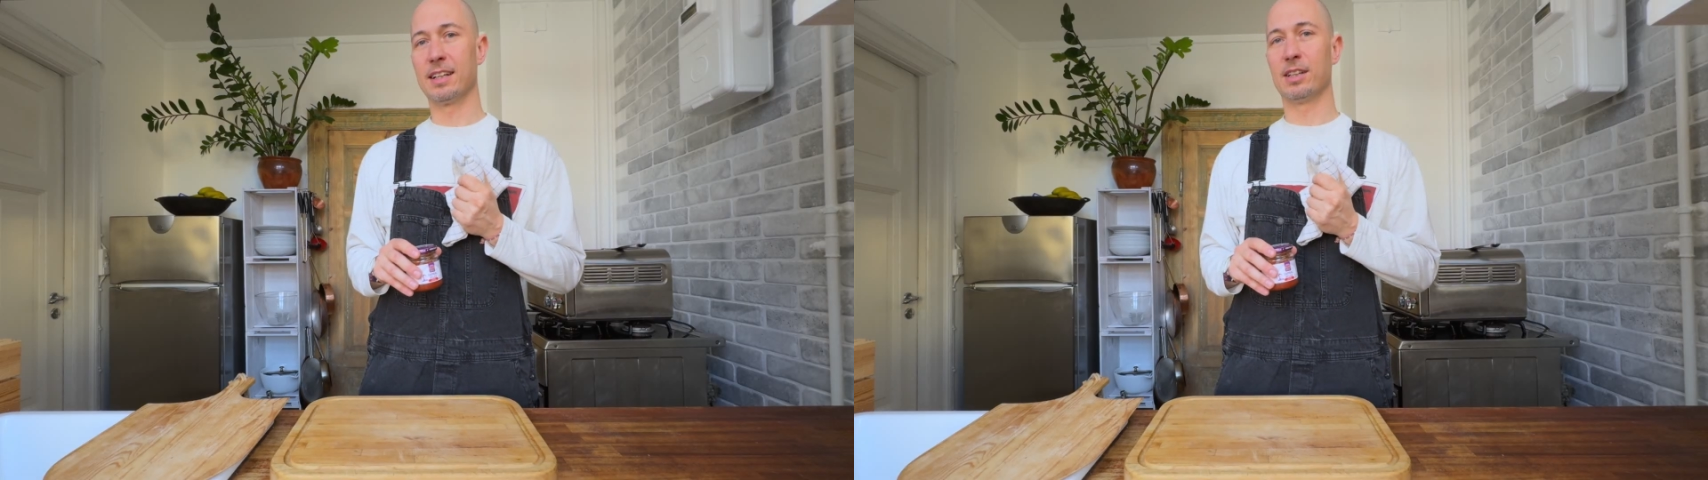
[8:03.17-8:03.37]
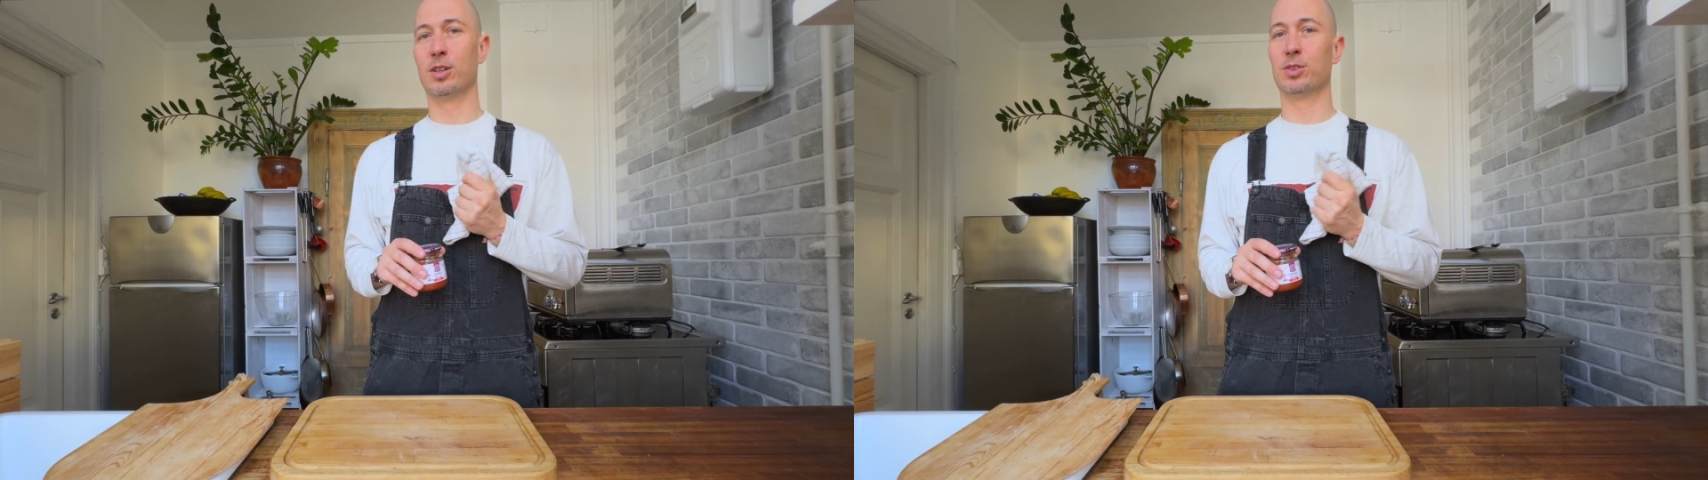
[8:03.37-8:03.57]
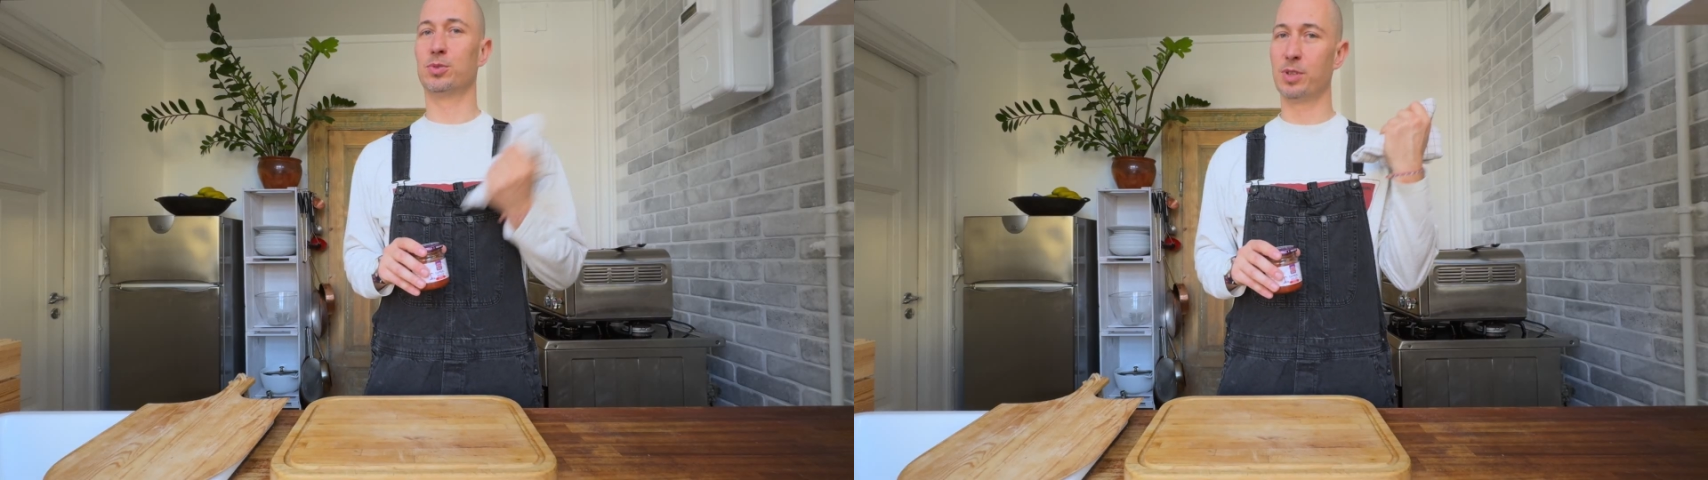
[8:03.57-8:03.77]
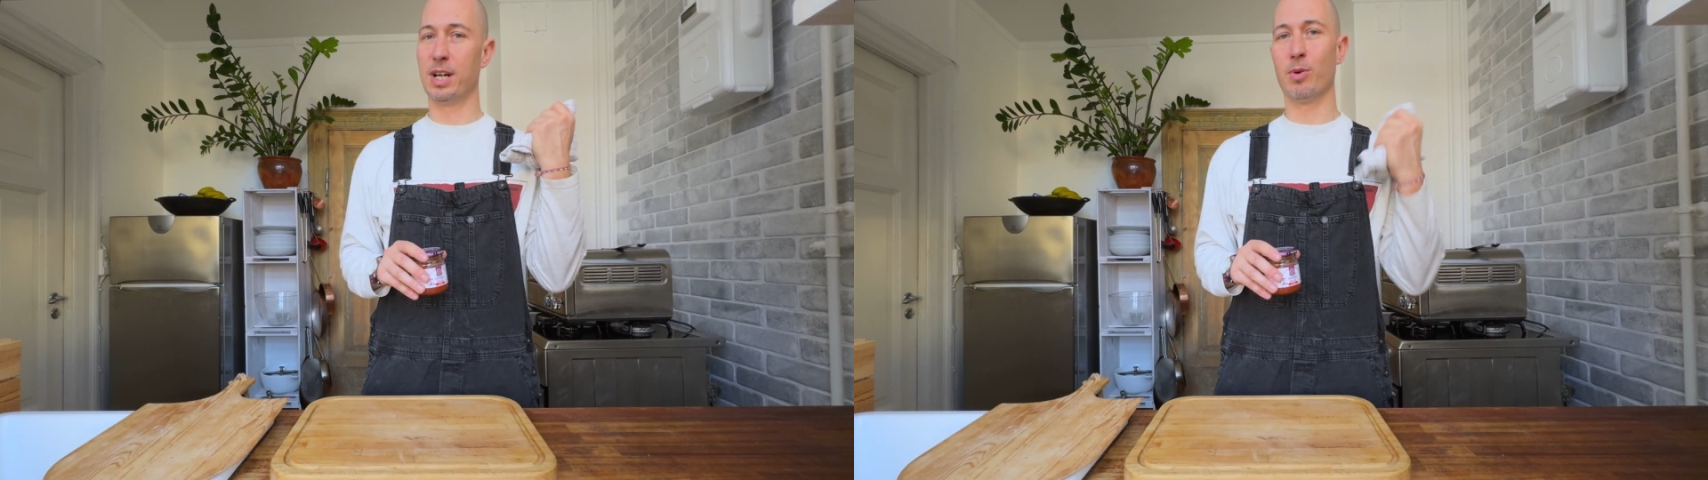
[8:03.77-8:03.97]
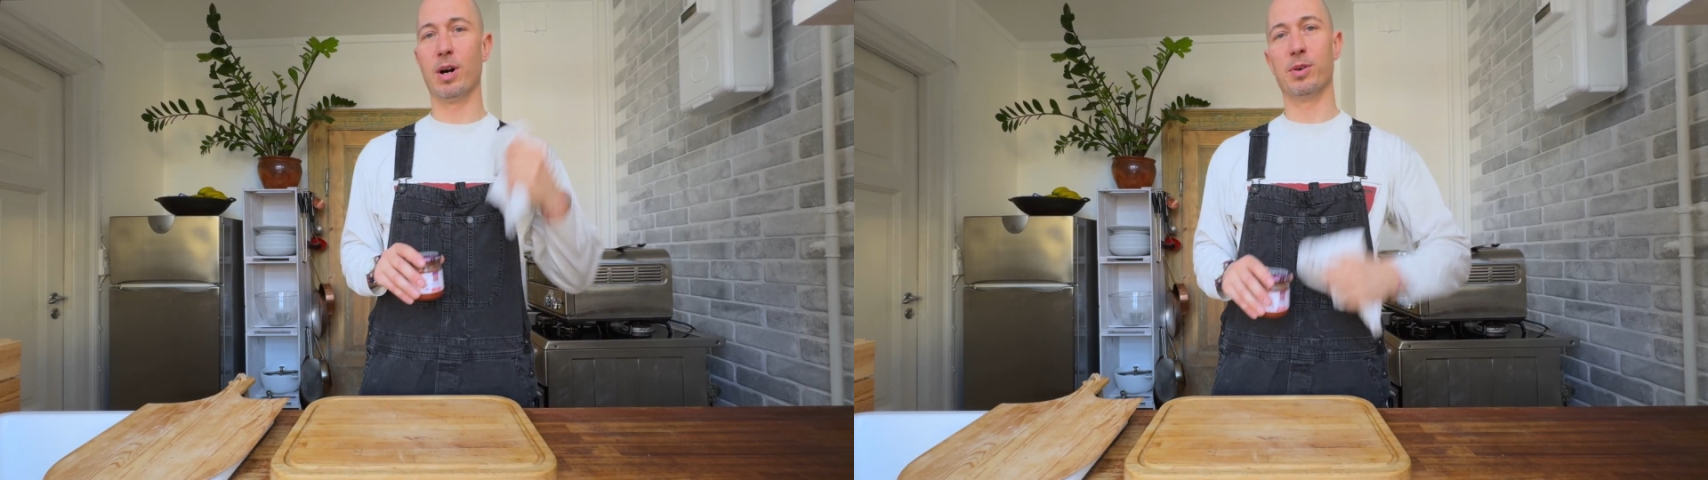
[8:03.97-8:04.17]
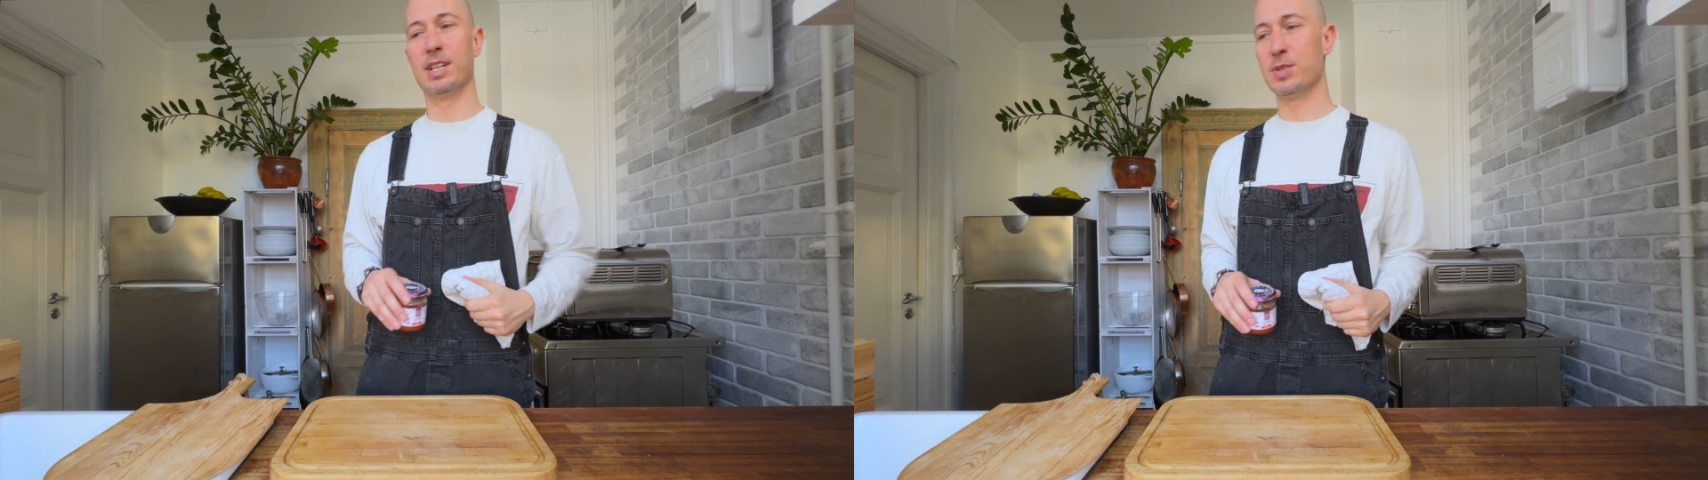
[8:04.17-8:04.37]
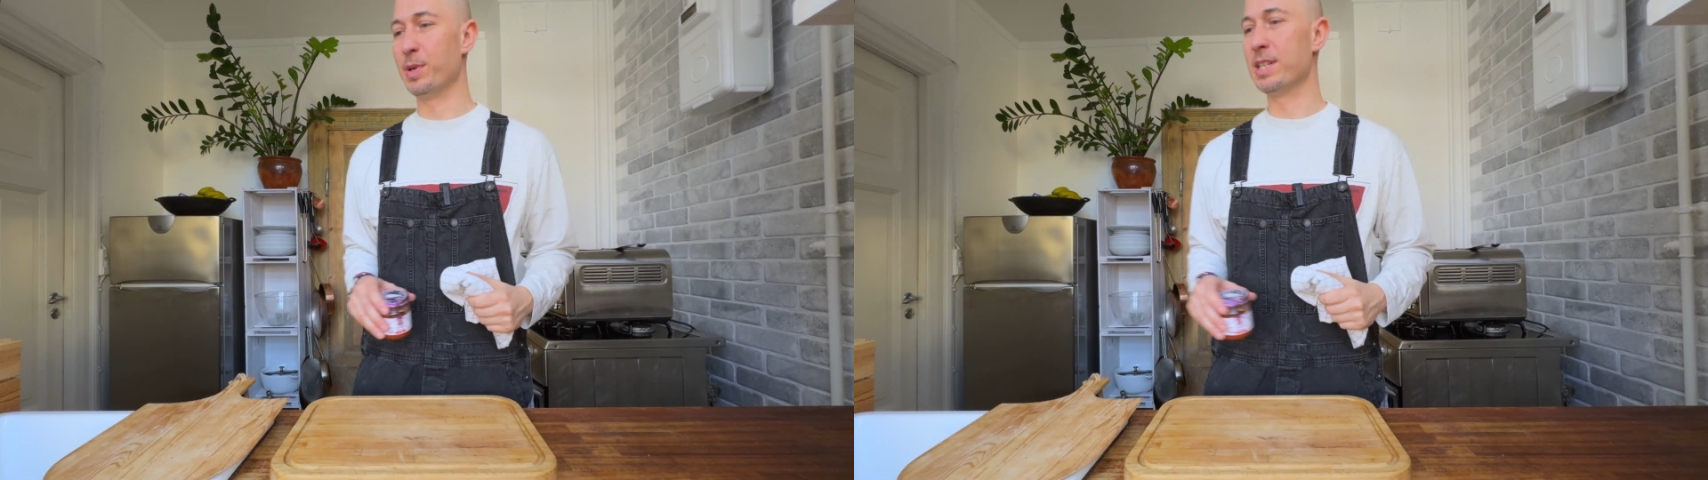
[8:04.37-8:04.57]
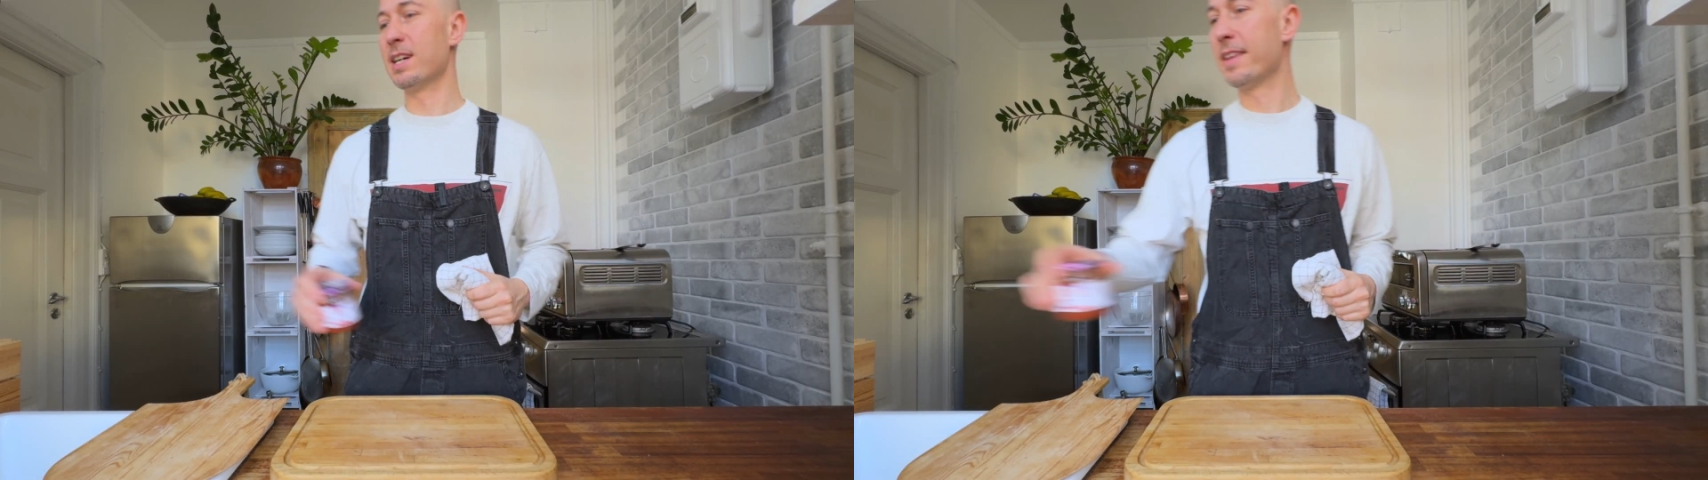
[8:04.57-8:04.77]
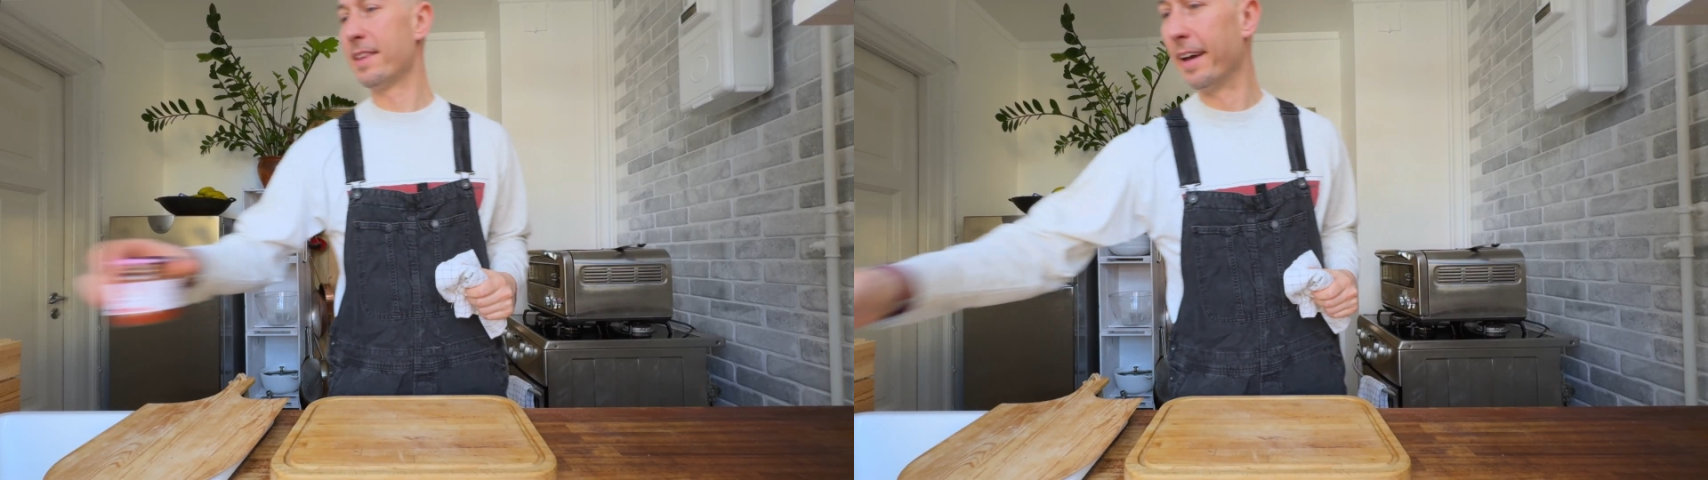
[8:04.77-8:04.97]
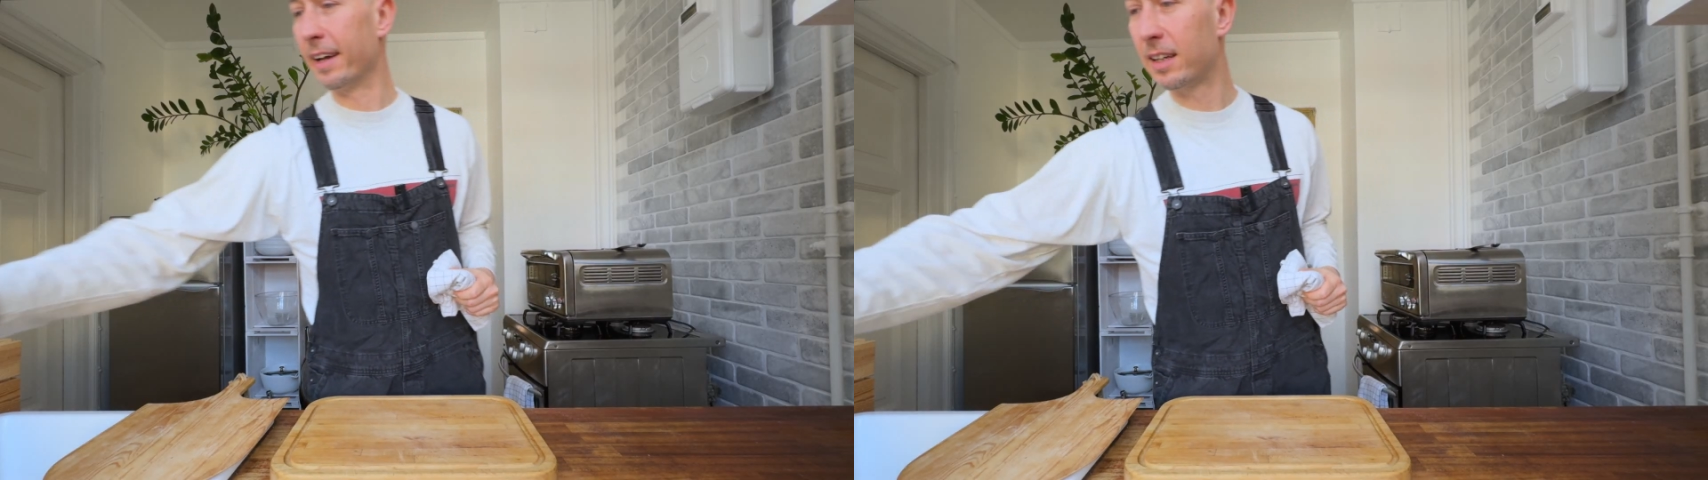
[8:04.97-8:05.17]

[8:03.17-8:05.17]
It goes really well with this pizza, I think.